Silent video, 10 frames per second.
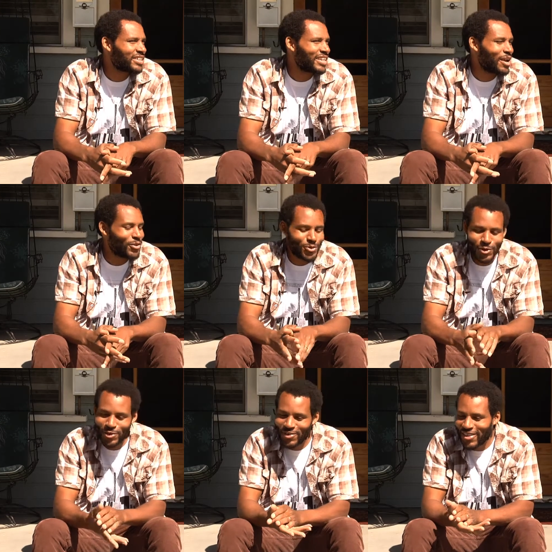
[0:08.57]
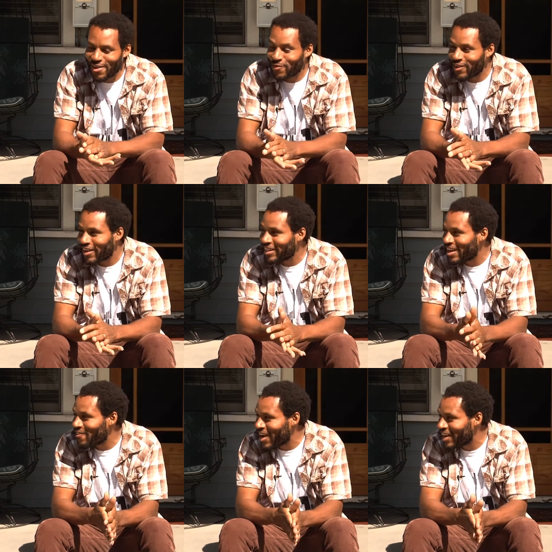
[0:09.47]
Clay was whew, thankful I
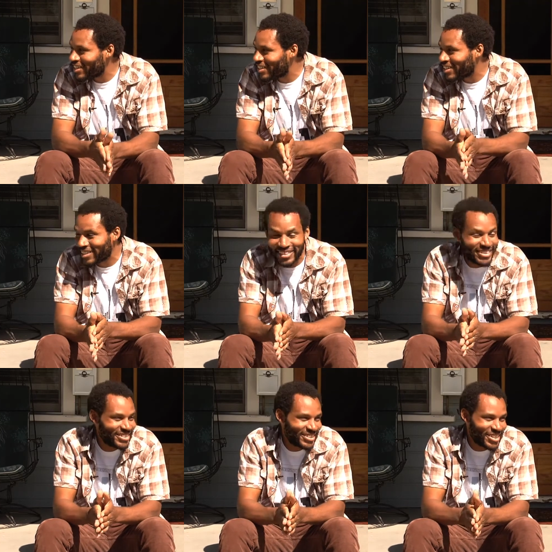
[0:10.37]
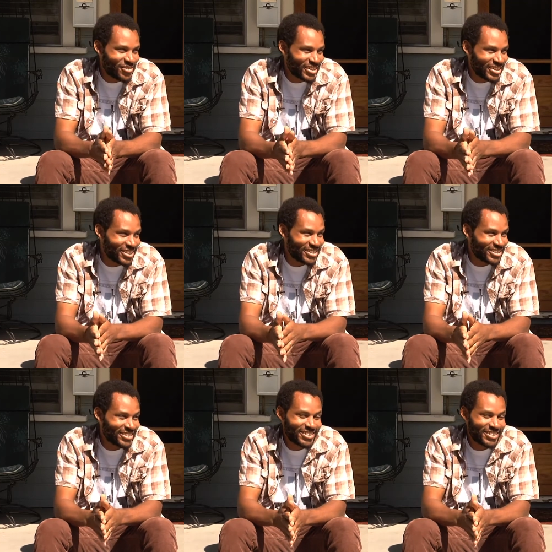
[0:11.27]
never had to deal with those.